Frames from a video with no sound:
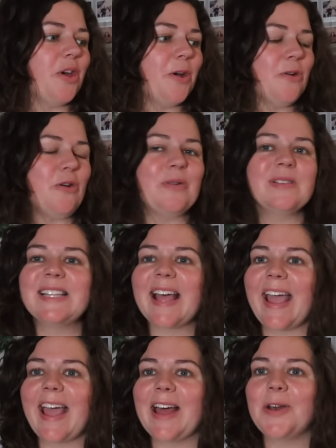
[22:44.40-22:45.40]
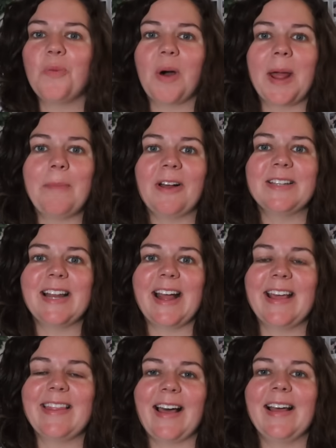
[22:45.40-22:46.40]
those and what I bought
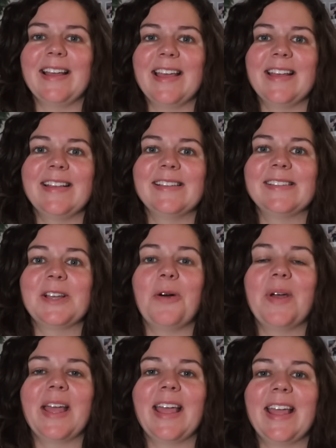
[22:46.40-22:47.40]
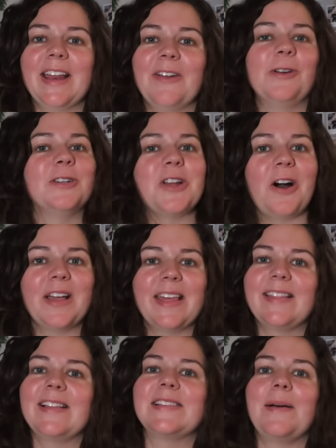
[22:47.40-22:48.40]
today, that is going in her
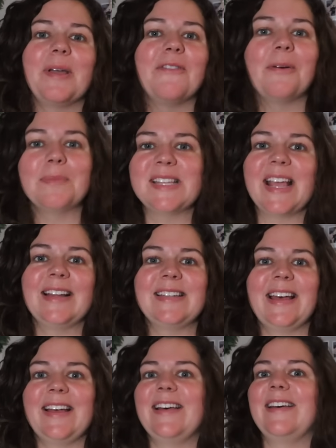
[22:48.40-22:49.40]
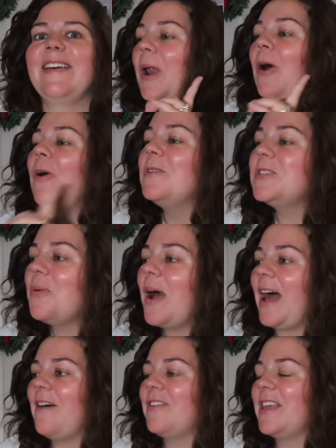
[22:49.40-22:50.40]
stocking, that's coming from Santa. What I also
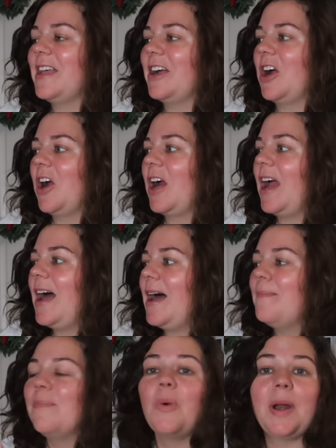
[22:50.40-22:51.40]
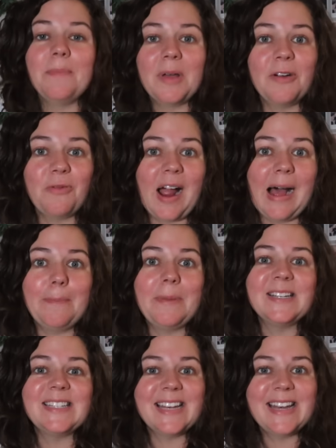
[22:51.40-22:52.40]
have here, um, what I'm gonna
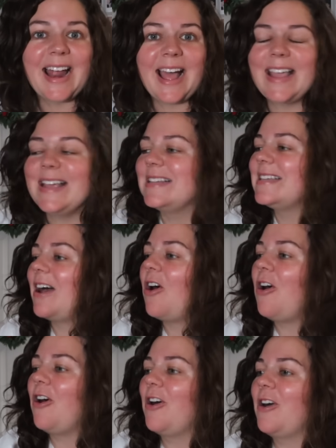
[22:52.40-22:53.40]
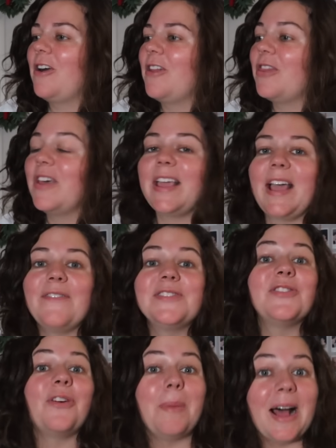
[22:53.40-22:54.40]
wrap tonight are the
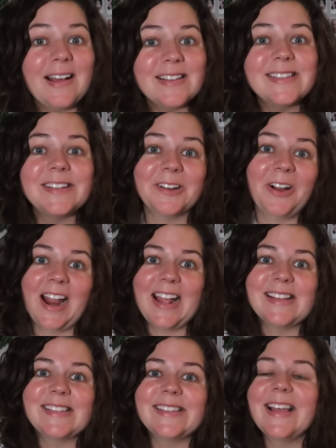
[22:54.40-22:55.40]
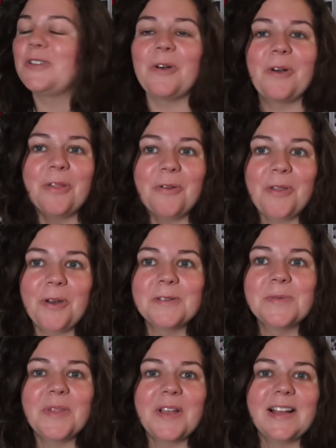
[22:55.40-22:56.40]
gifts from us to Grace. So I'll go through
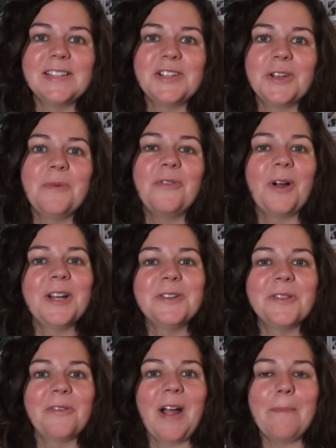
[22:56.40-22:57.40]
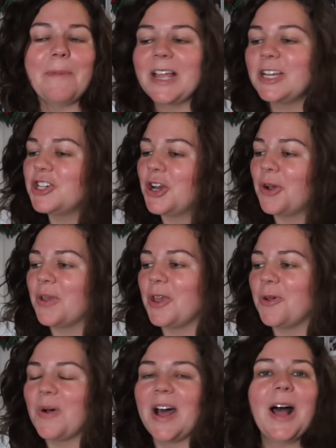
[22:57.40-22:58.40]
those with you guys too before I do the wrapping, show
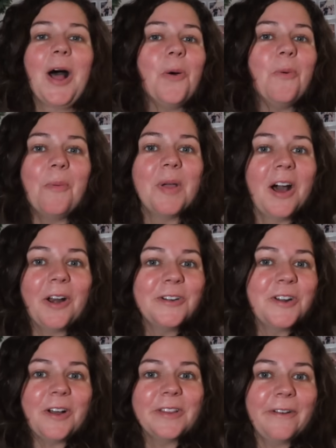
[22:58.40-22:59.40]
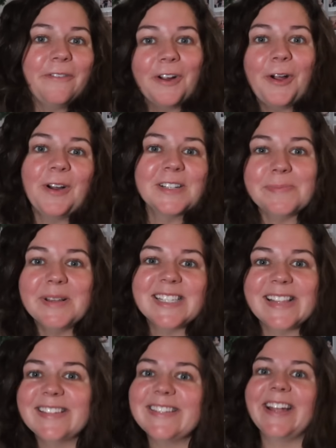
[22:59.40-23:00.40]
you uh, what we got our toddler for Christmas this